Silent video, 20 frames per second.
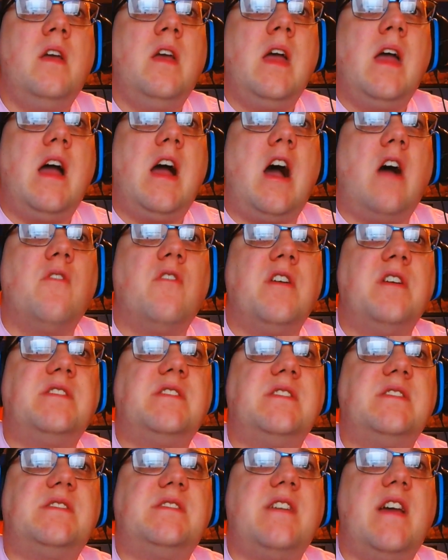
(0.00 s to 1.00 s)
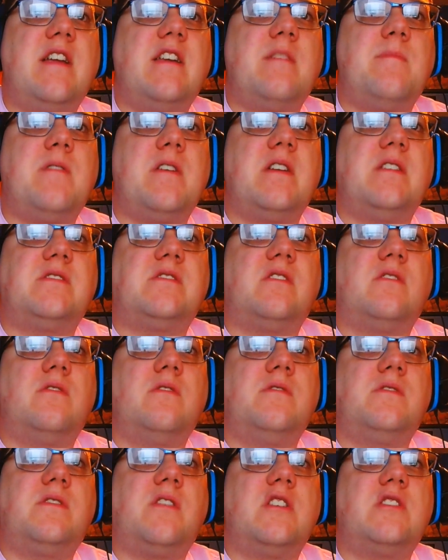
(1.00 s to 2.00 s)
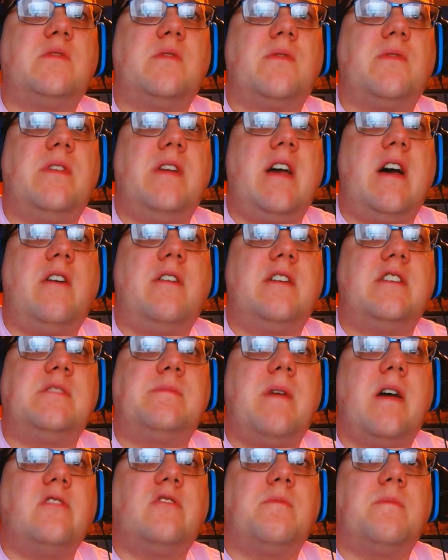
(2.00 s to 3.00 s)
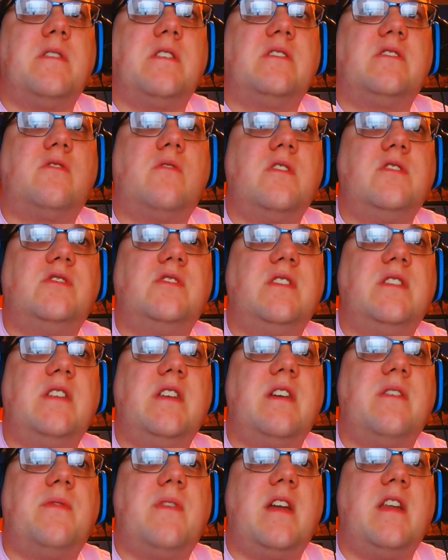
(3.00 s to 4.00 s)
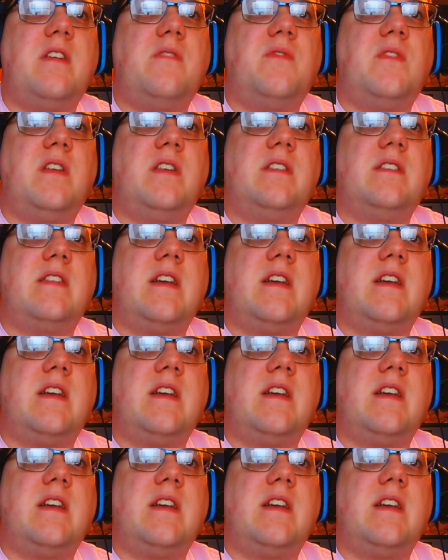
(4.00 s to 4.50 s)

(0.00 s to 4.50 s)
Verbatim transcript: However, his insanity begins to lose touch with reality as Patrick begins questioning if anything